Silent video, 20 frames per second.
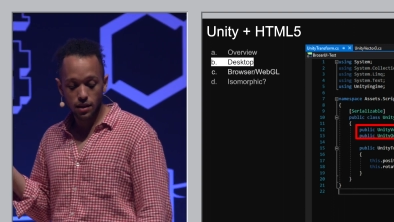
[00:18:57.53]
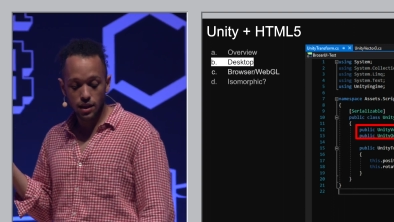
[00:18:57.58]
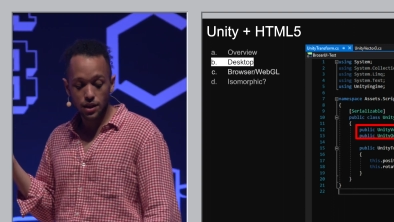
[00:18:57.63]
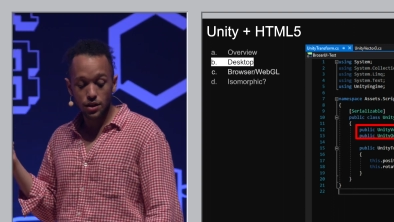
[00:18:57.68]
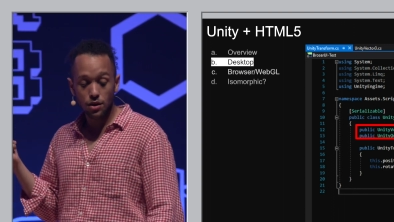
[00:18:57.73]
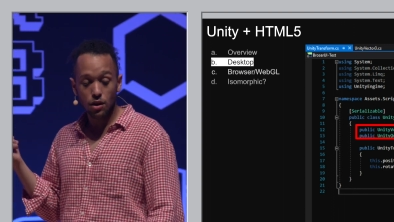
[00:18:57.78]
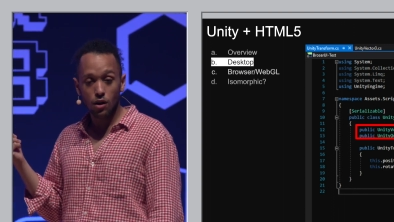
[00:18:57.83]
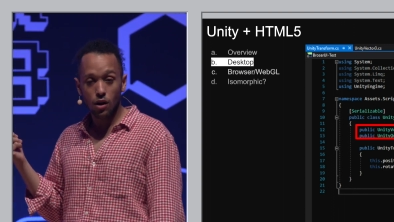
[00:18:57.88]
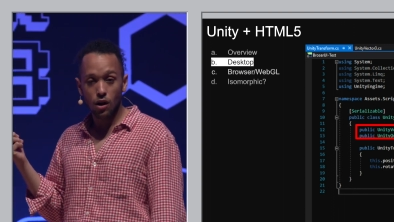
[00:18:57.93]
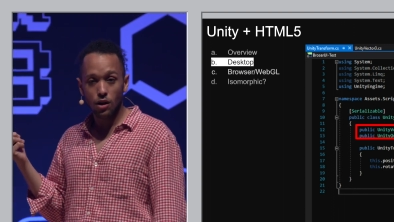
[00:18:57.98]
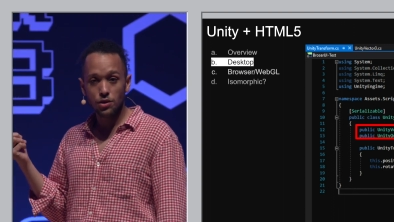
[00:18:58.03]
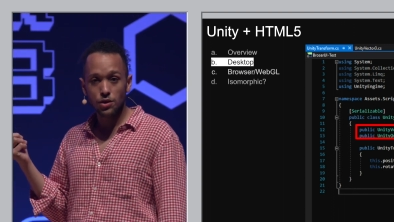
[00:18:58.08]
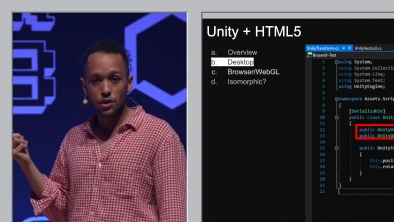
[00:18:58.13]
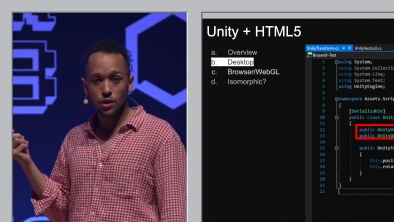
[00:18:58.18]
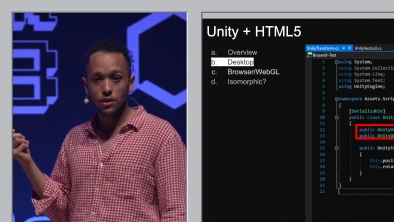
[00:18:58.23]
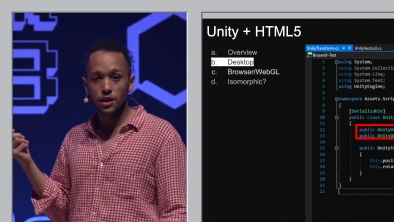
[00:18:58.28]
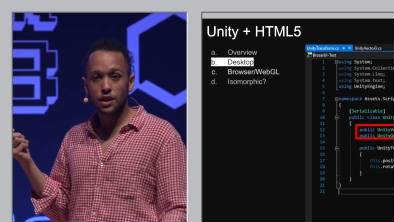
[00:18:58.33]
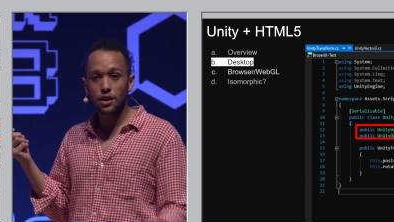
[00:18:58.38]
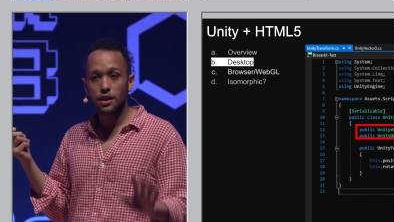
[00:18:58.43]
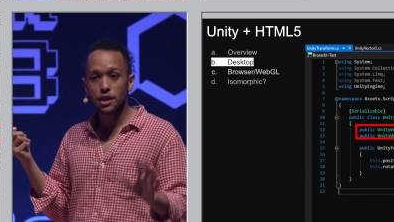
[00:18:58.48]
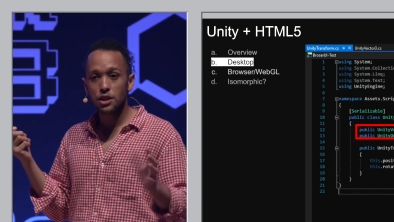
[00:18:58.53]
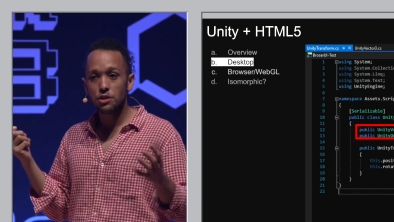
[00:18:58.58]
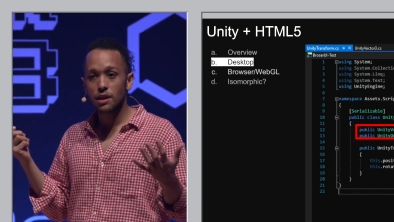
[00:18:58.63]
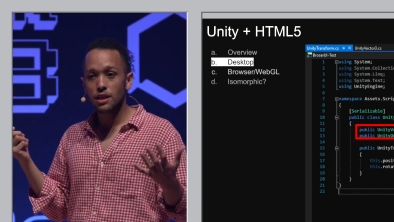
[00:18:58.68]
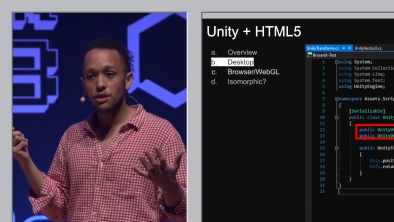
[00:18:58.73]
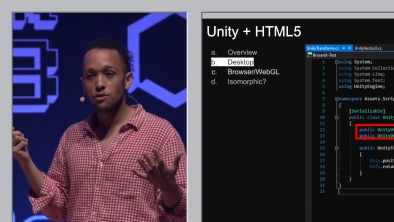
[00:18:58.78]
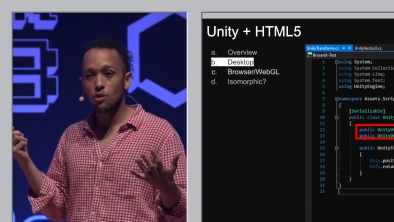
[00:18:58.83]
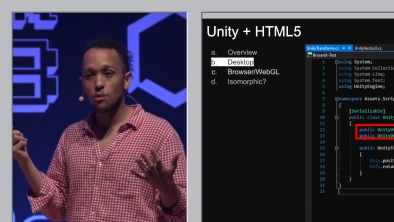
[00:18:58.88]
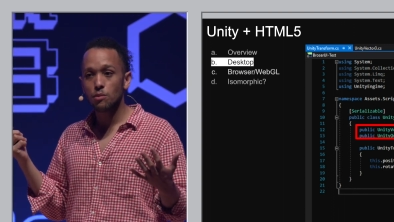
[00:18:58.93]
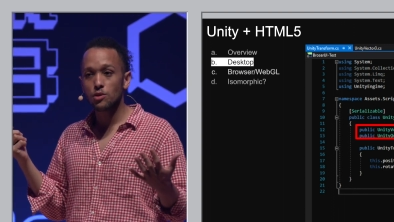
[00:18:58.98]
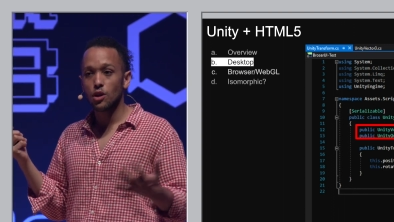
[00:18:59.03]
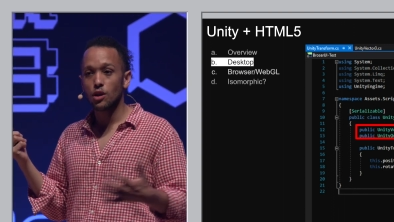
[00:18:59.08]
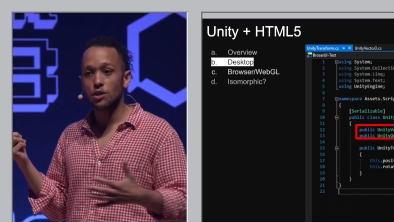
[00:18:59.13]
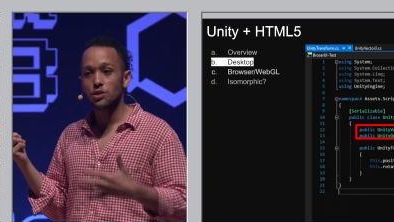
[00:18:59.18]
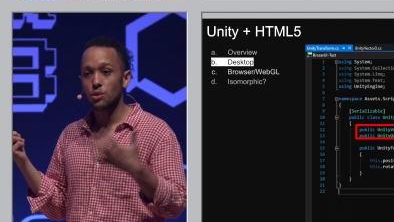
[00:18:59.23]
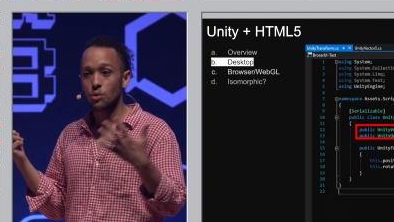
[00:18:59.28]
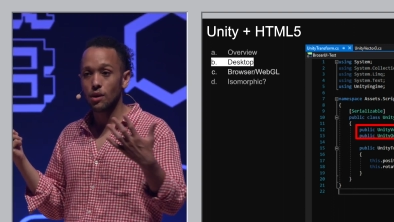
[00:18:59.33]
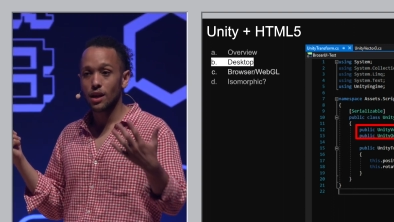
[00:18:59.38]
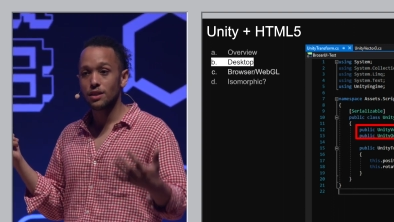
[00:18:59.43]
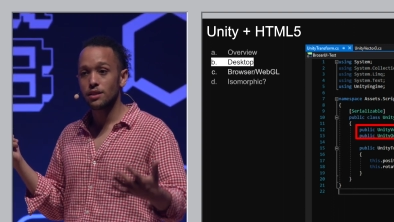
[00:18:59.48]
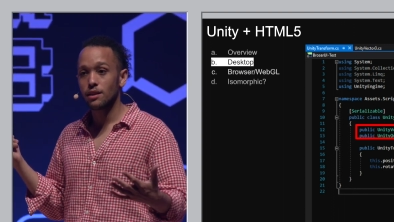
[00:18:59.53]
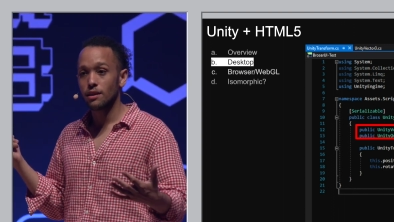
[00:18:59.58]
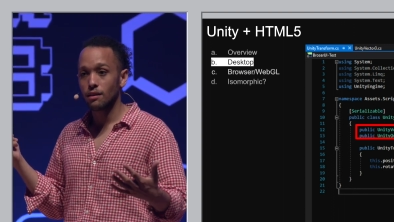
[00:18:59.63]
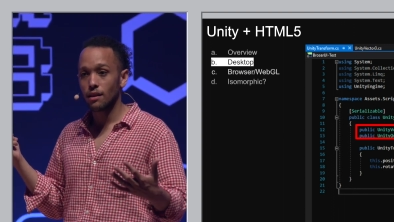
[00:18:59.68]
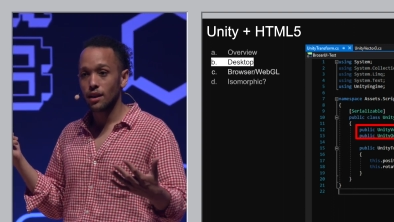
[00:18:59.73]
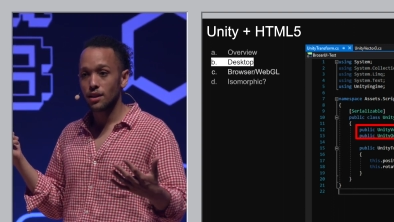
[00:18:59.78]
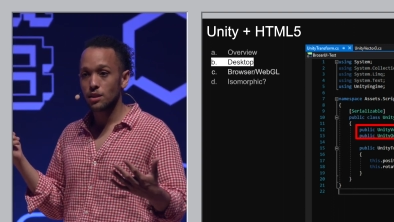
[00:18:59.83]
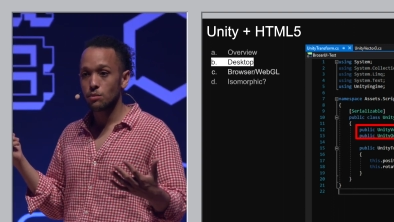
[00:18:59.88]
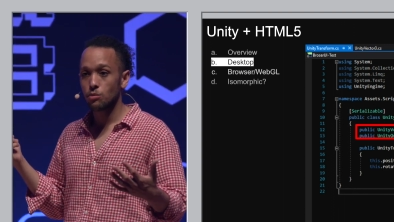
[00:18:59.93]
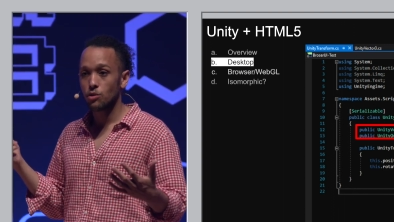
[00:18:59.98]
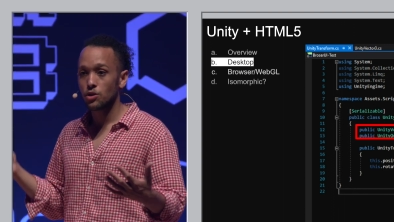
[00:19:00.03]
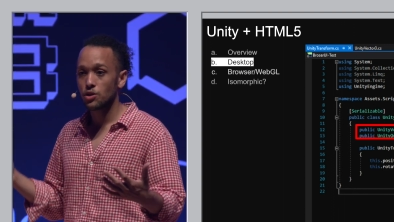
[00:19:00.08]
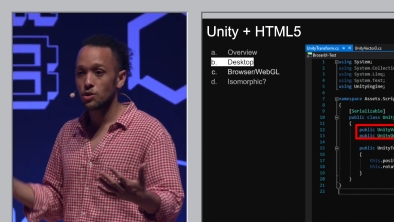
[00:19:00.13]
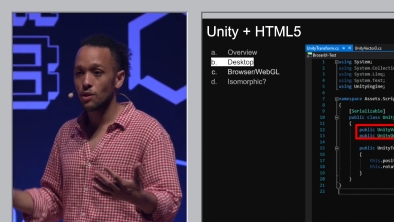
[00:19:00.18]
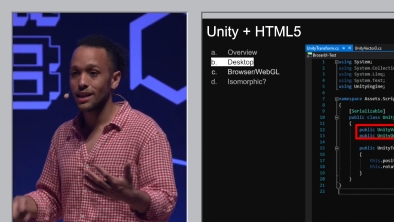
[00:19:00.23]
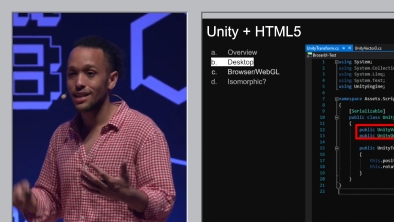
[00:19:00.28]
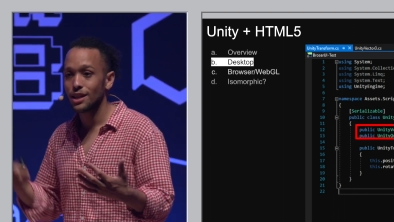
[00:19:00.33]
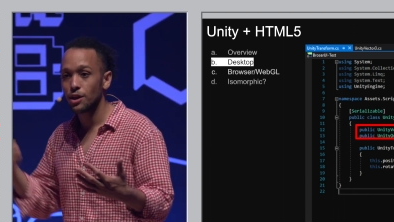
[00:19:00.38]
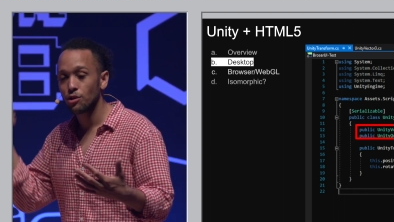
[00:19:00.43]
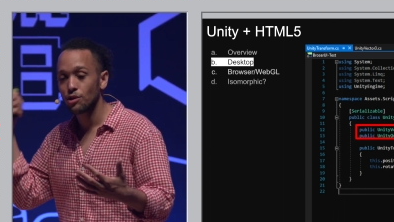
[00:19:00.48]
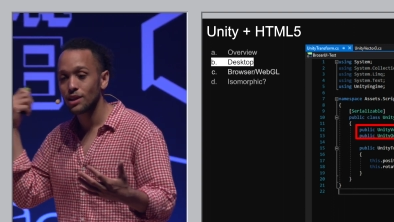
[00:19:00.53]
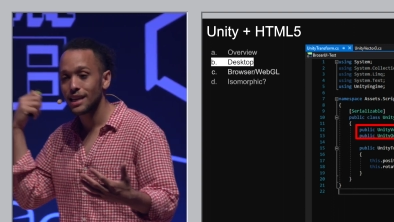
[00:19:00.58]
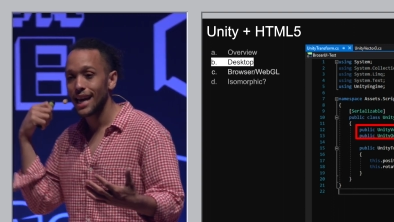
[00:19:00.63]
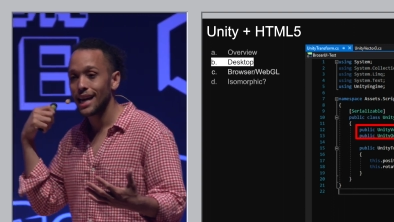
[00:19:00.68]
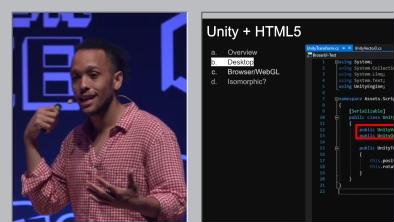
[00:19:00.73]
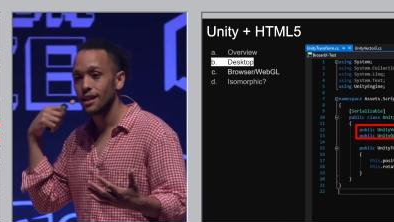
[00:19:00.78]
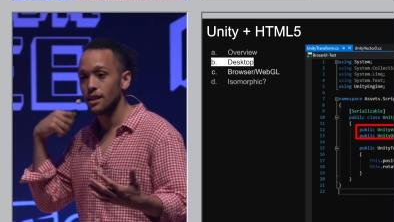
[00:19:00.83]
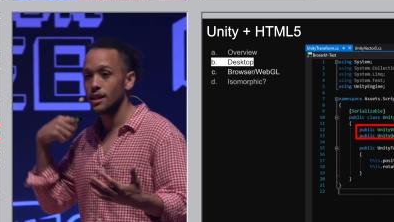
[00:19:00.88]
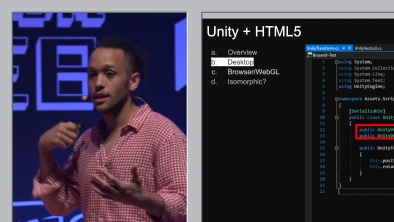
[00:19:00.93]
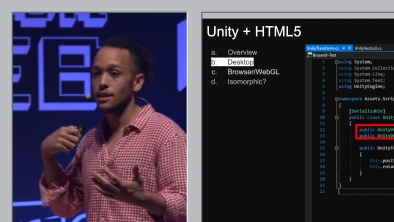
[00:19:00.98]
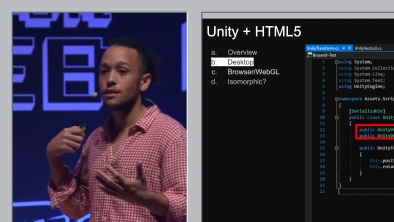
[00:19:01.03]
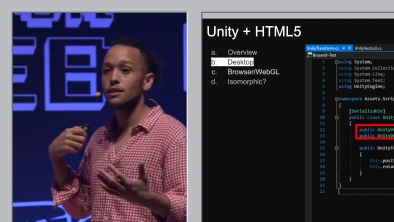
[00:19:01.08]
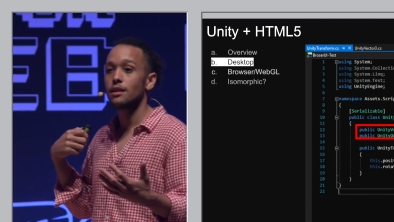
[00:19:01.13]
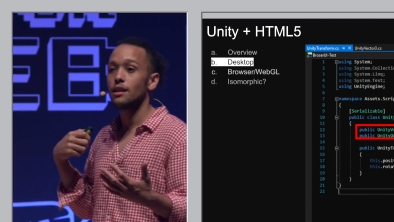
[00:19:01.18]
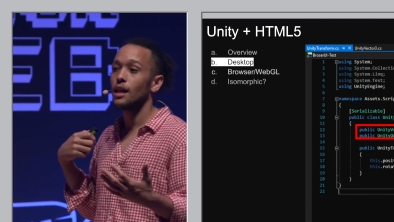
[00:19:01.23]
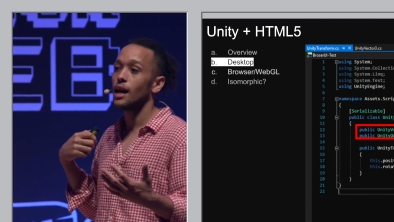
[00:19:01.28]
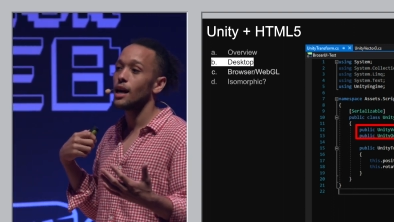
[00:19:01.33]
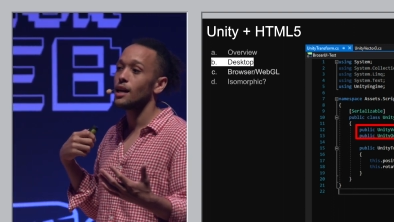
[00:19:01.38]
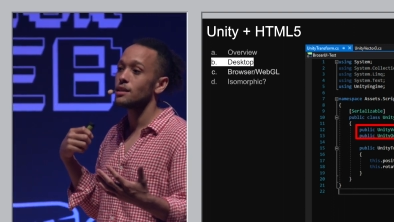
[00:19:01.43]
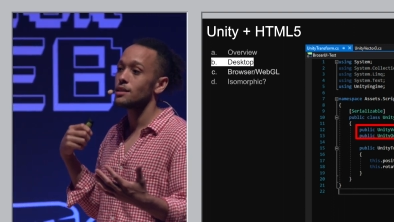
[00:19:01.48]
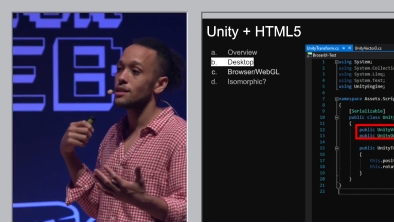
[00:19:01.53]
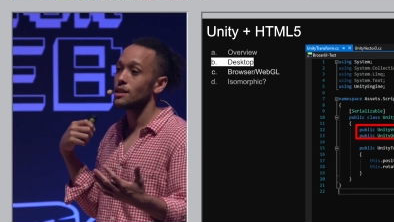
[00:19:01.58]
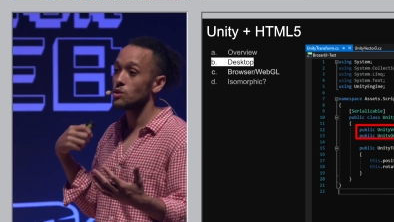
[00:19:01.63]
These are also, the Unity transform is also not serializable, so I had to create this class